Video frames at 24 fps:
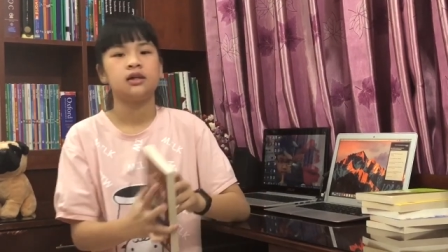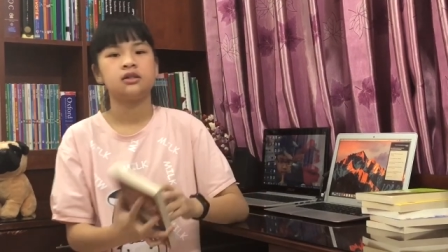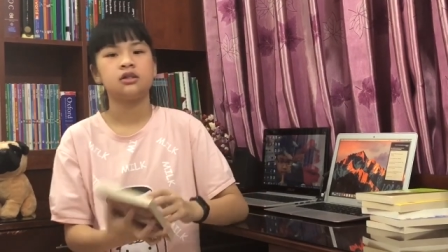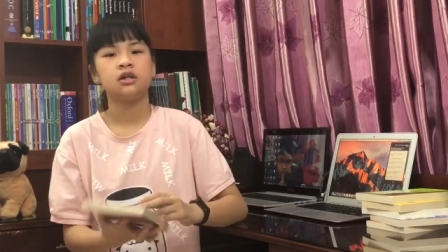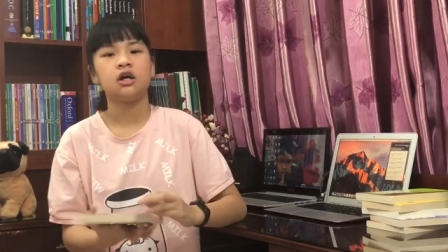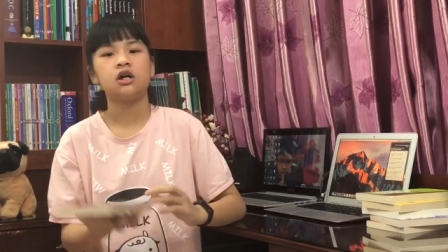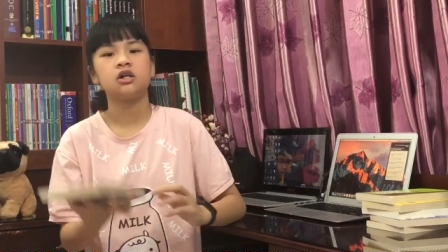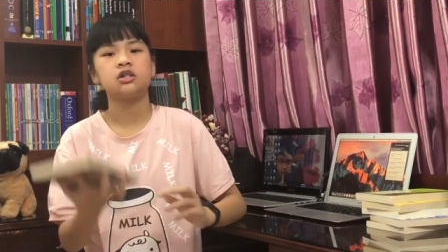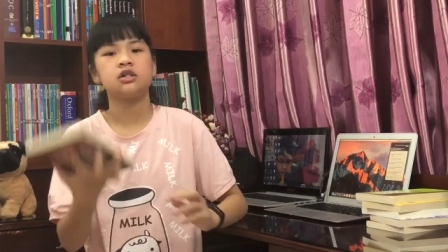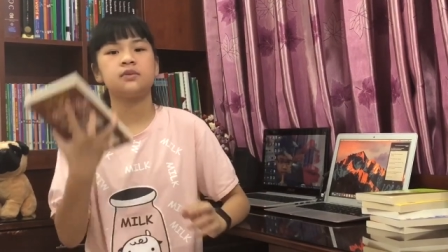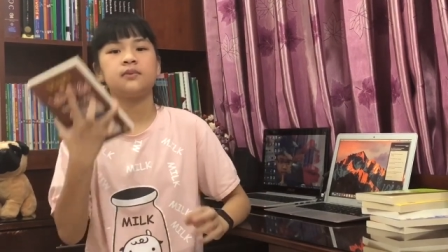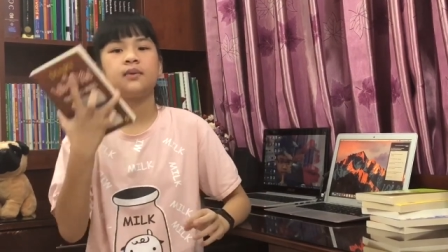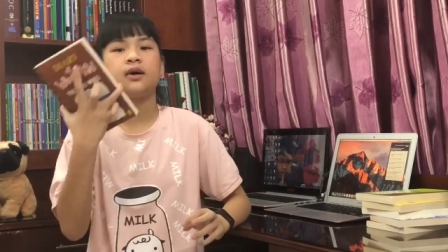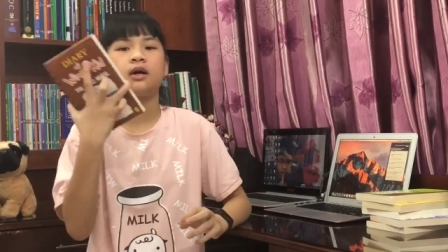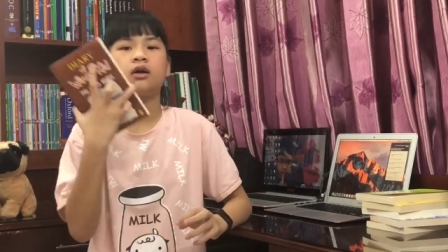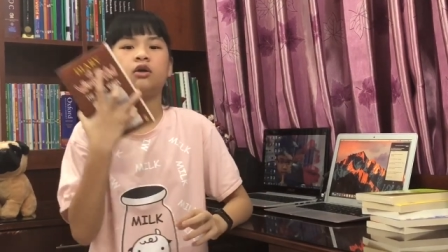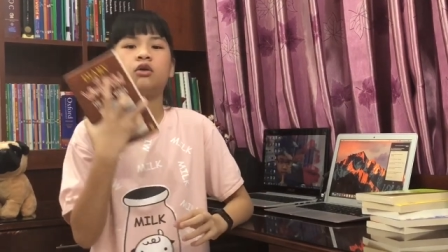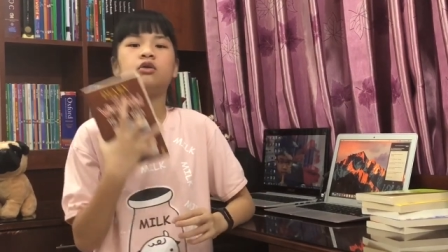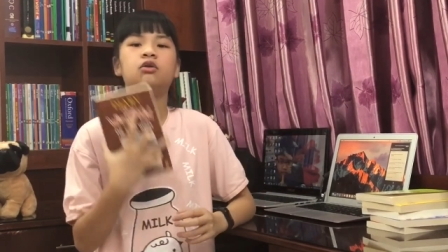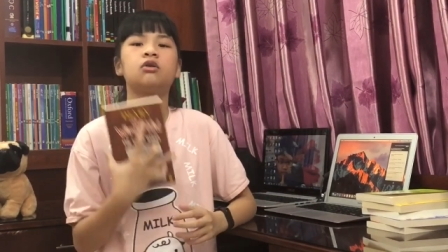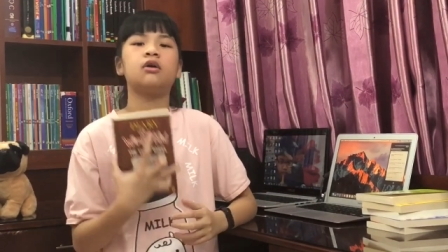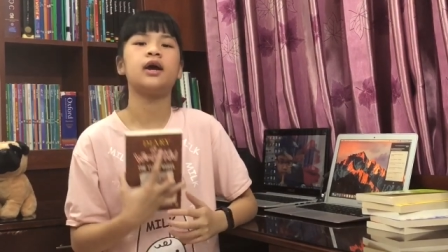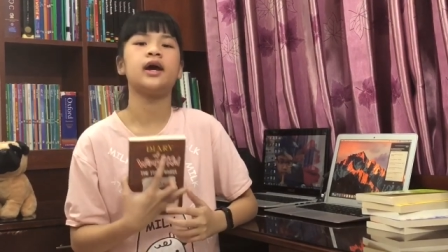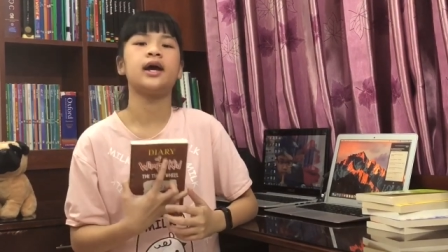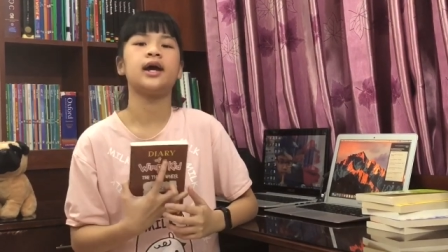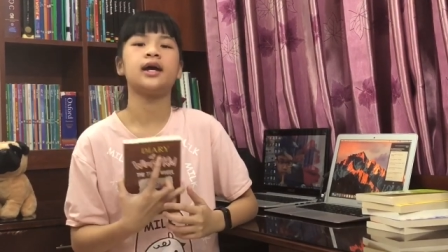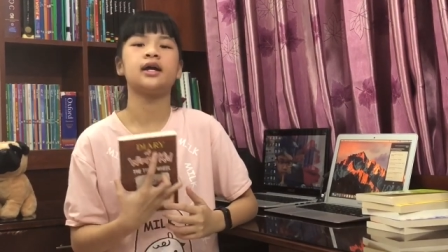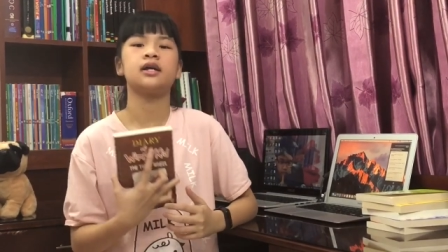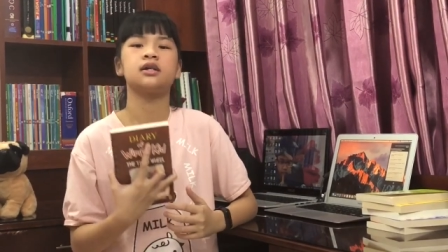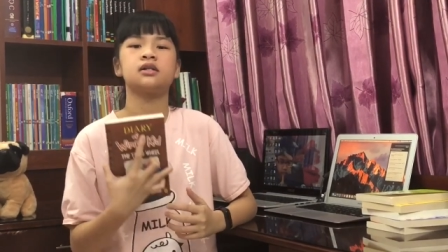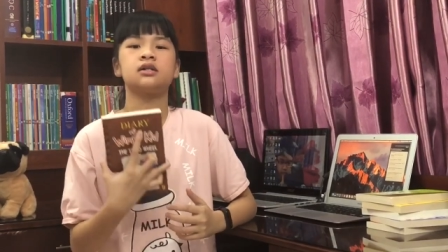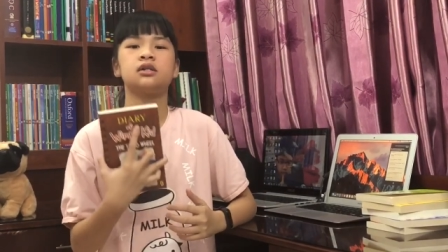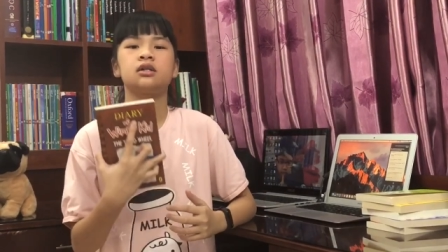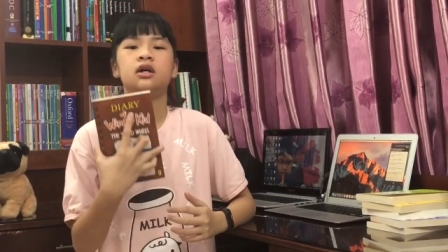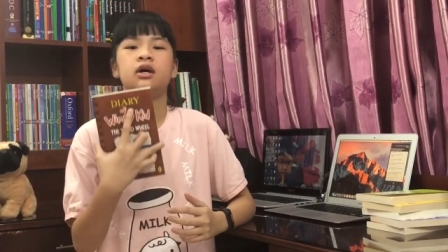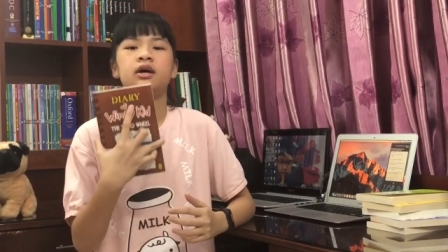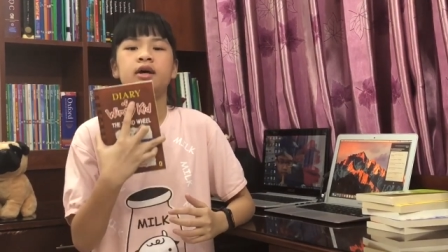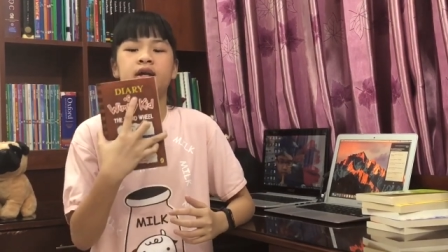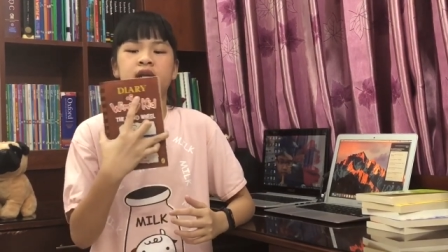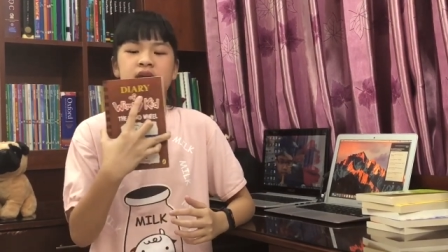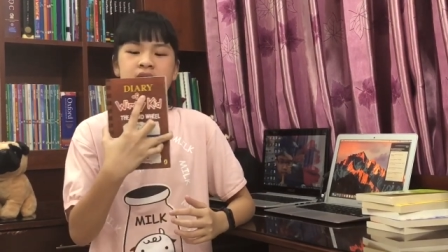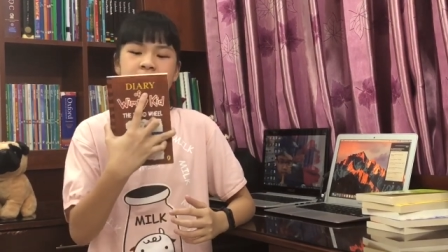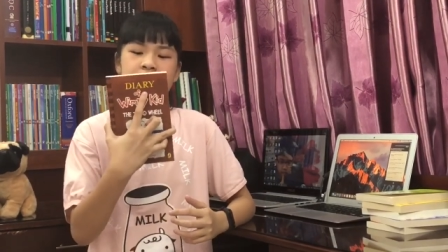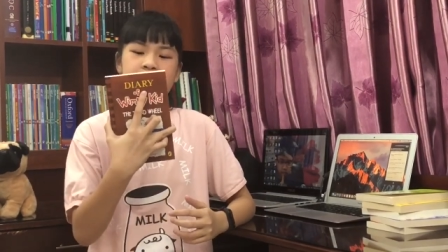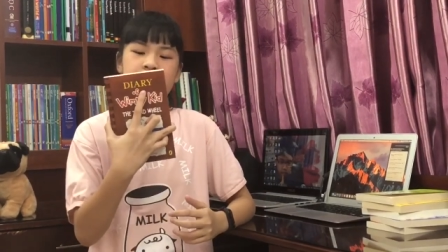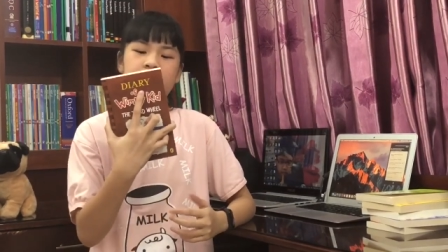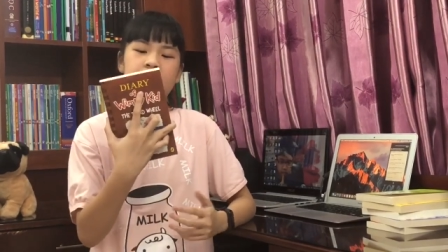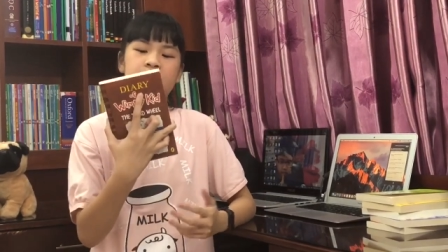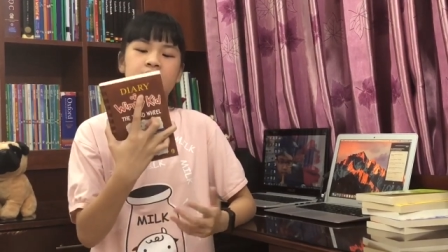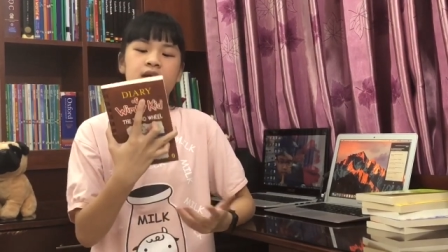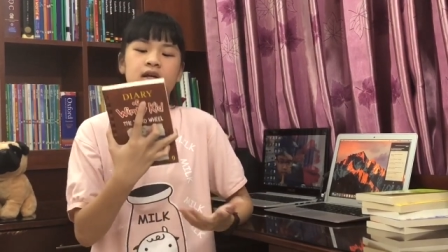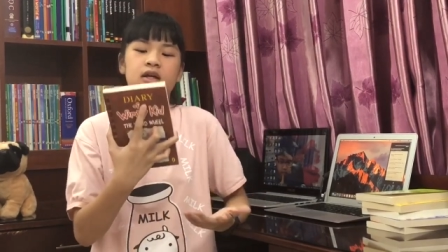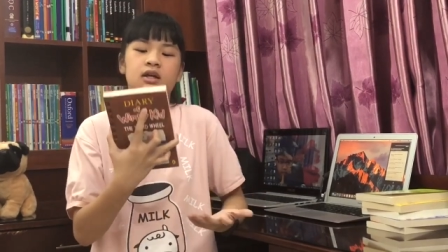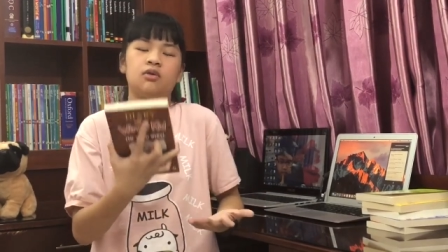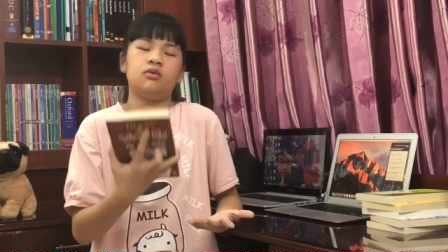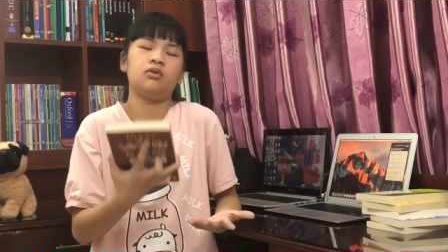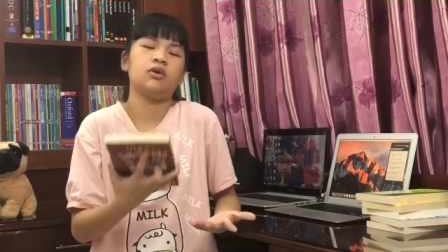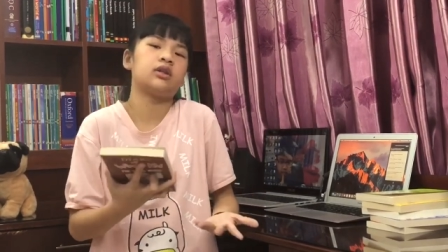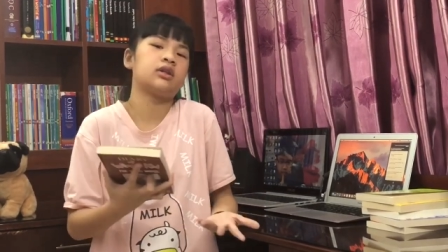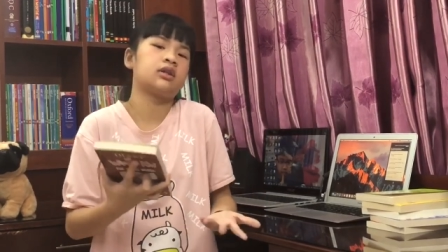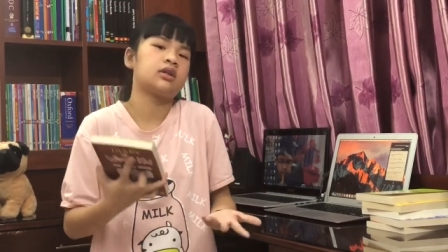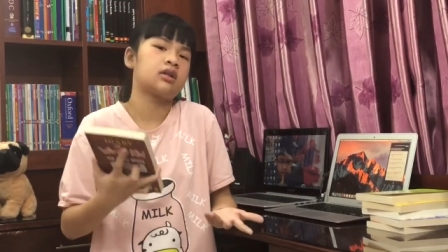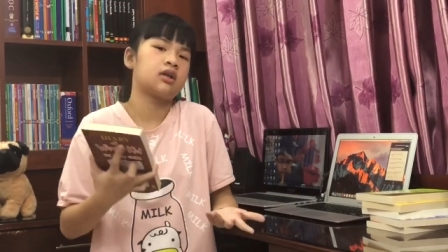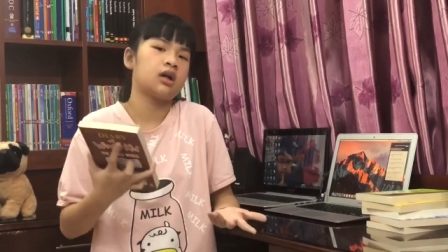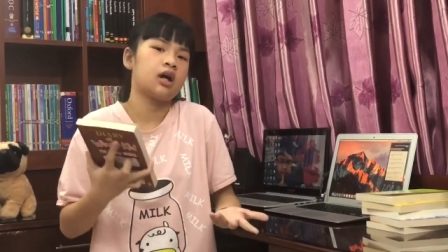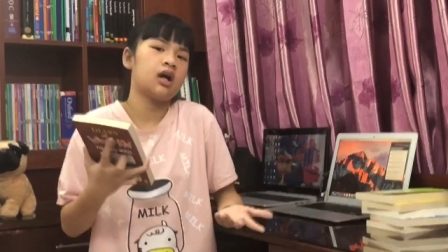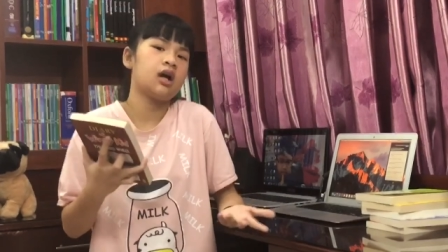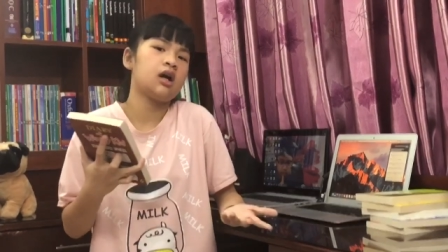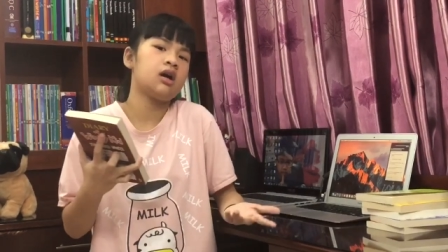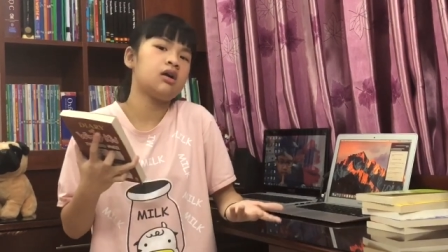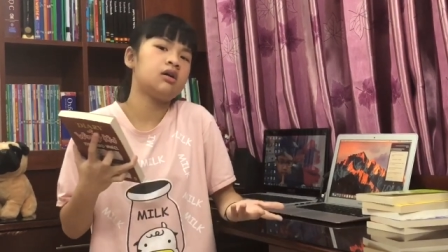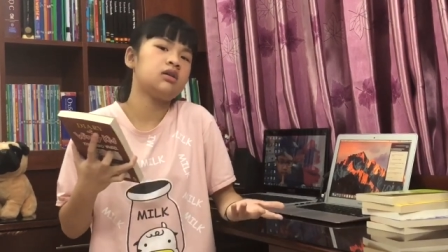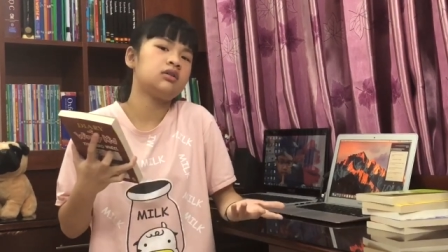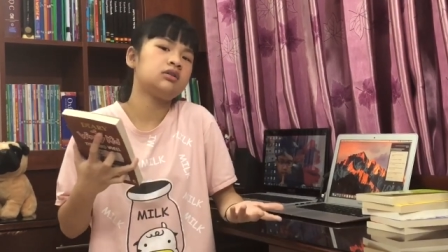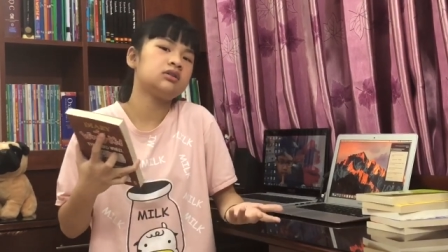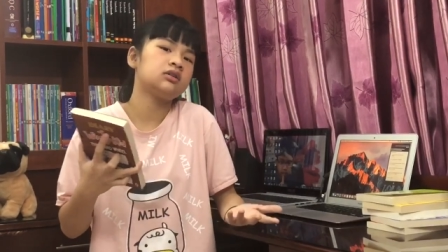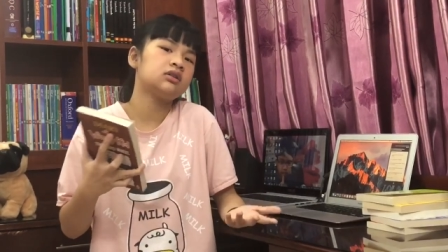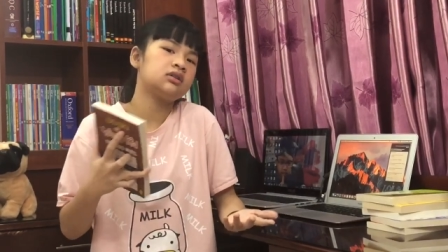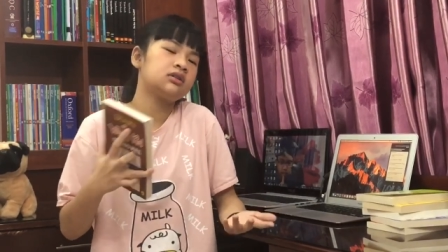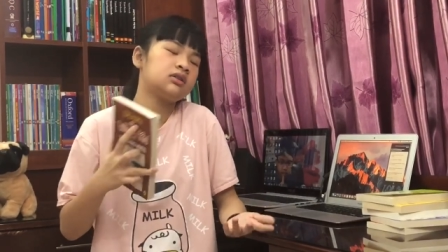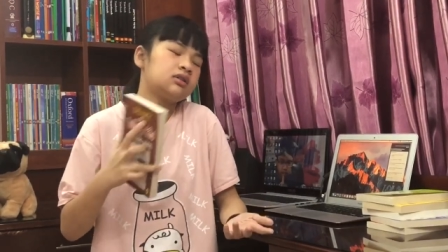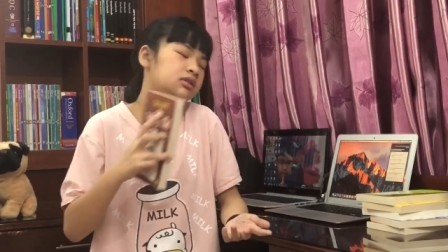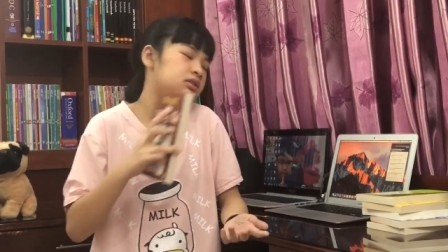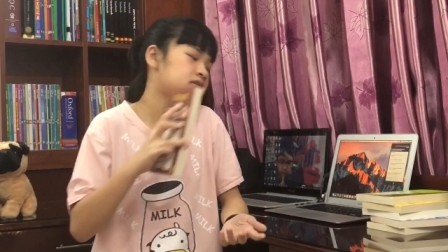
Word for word: talks about Greg's dating with girls